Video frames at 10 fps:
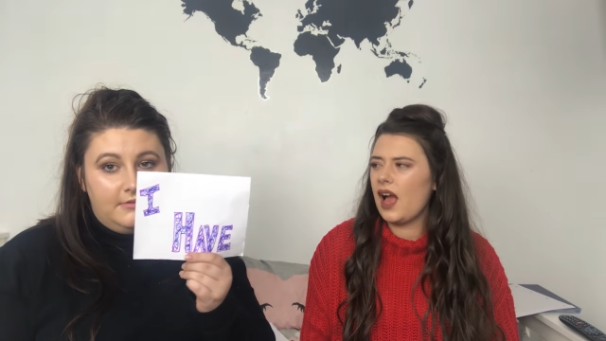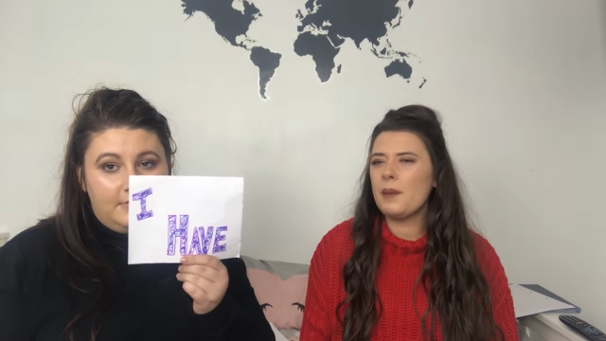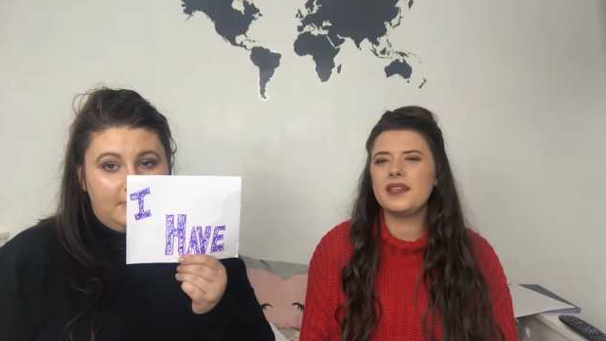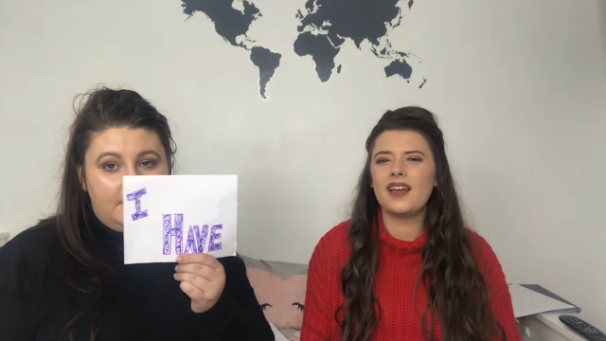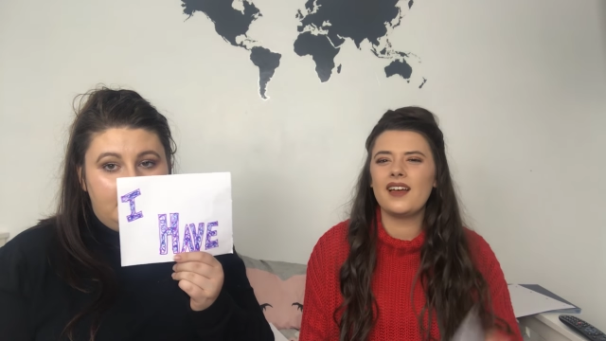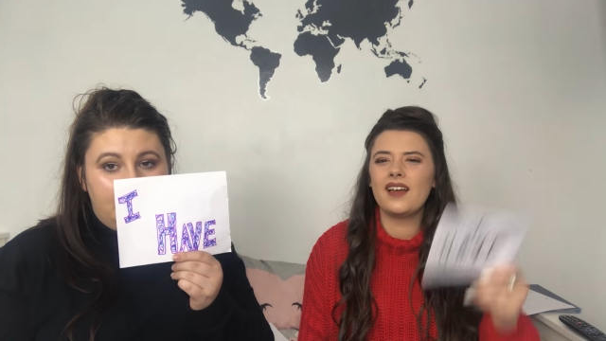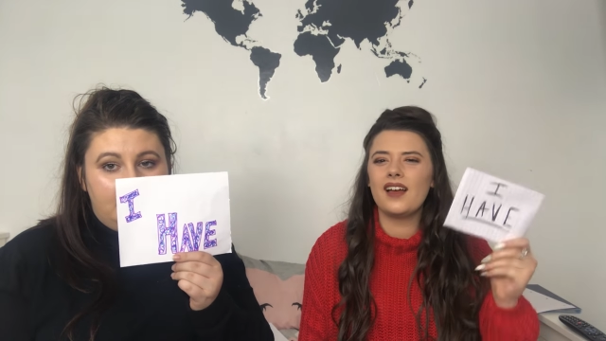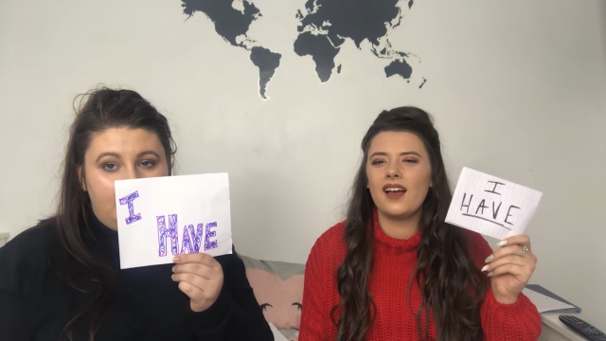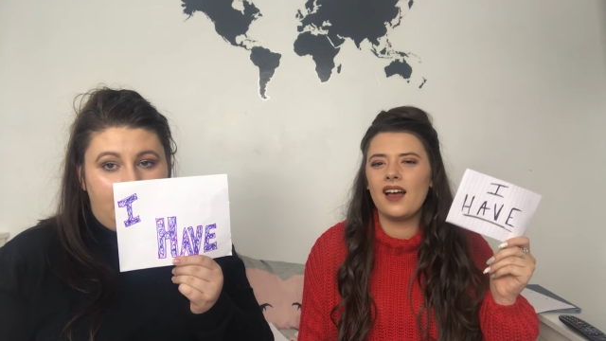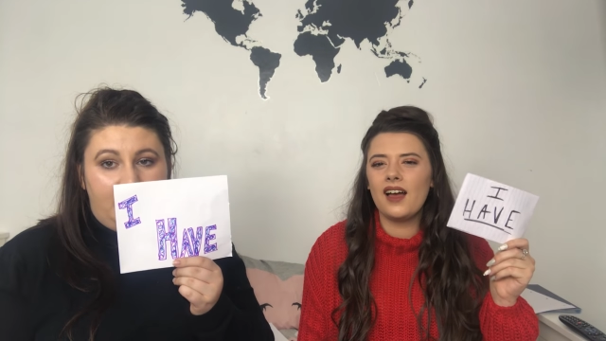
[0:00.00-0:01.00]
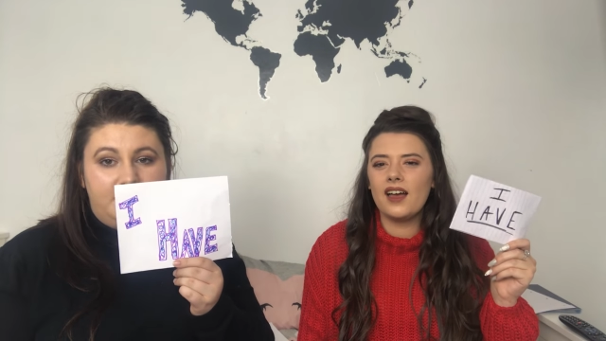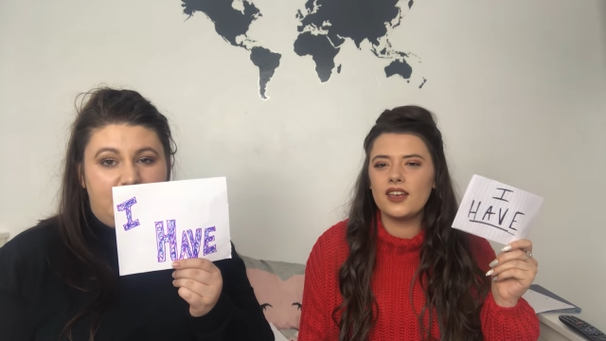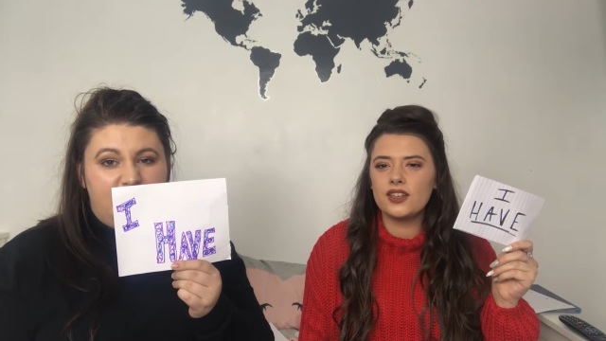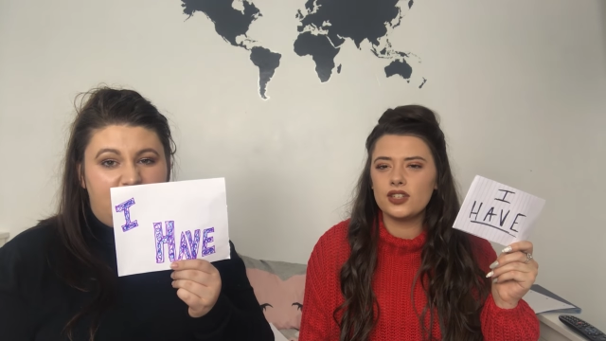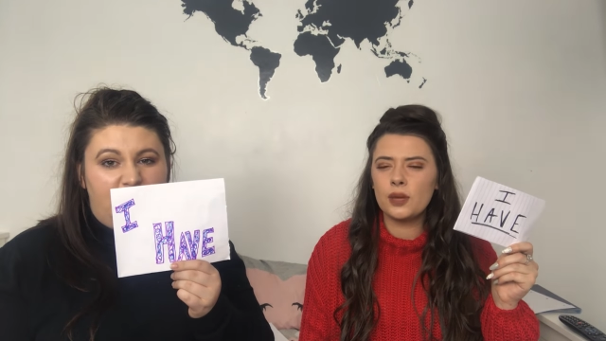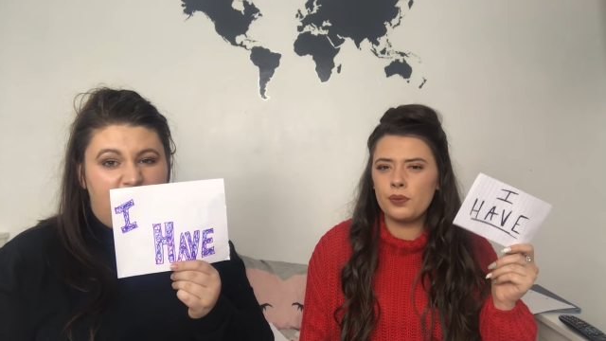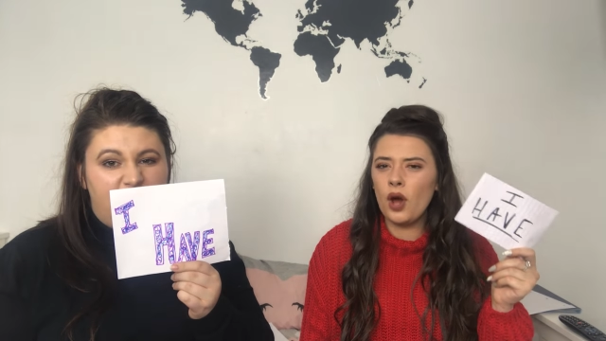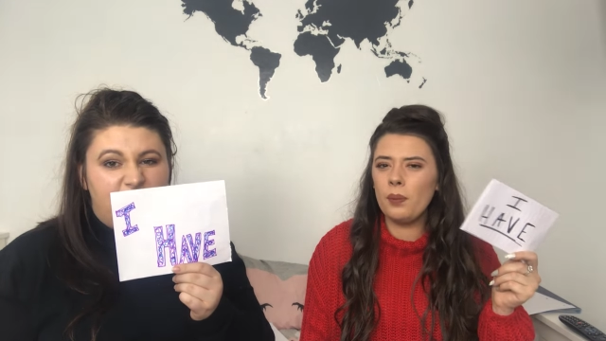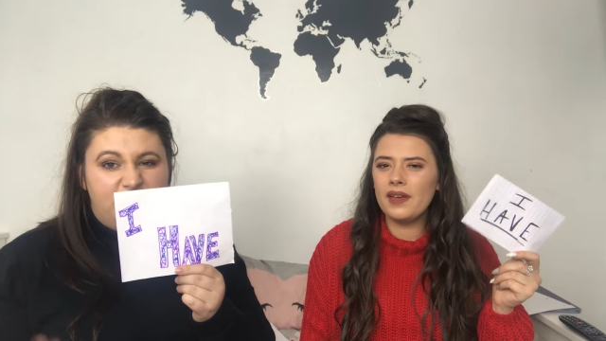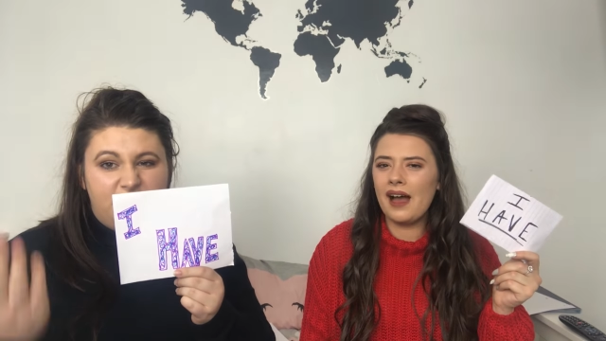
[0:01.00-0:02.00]
Speaker 1: I mean, my little sister. You
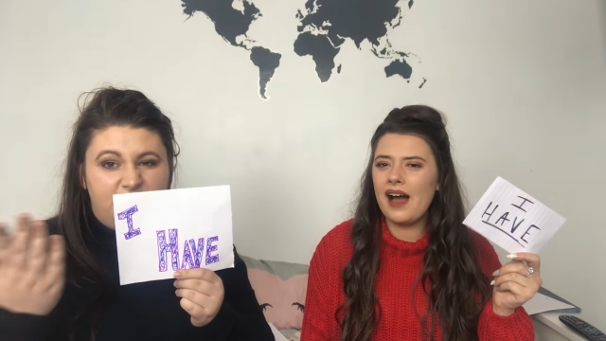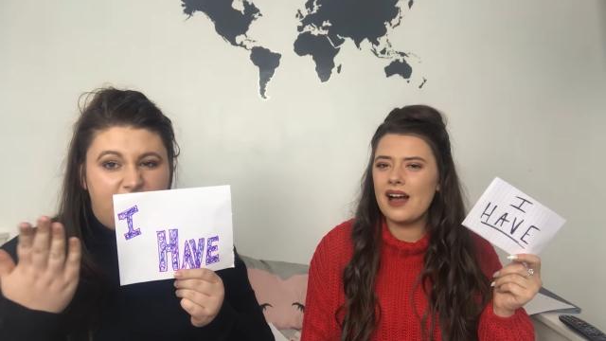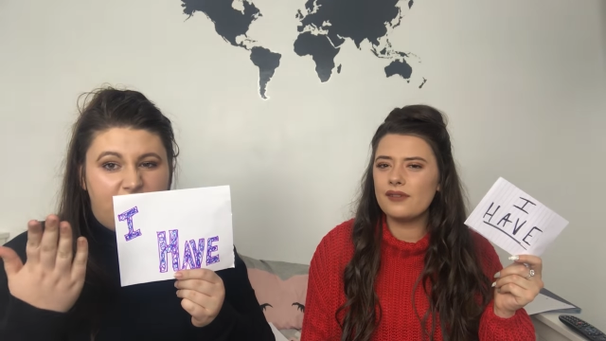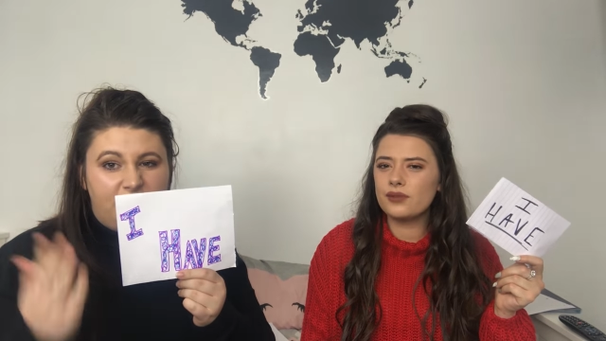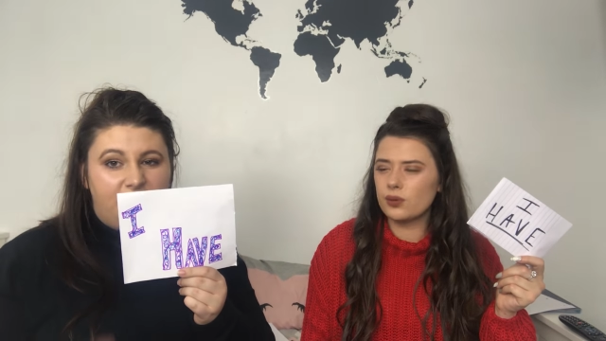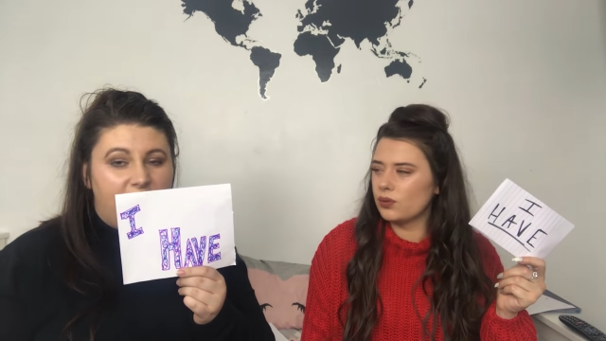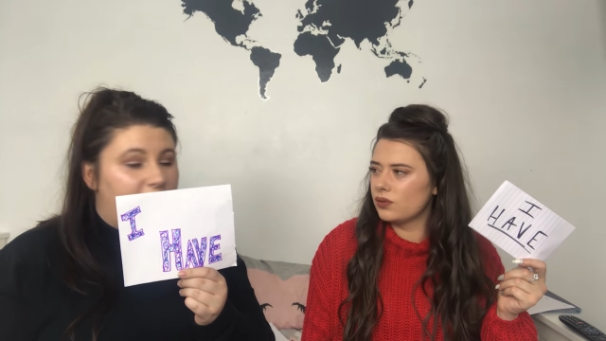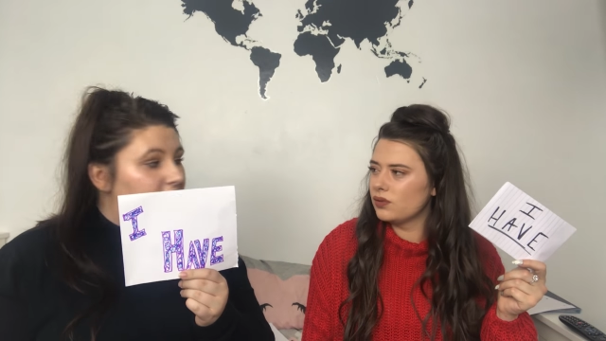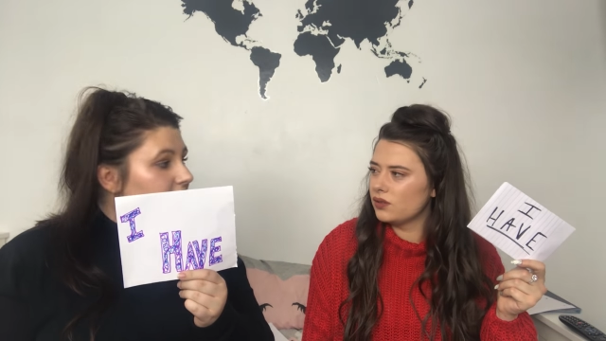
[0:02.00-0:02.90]
probably have though.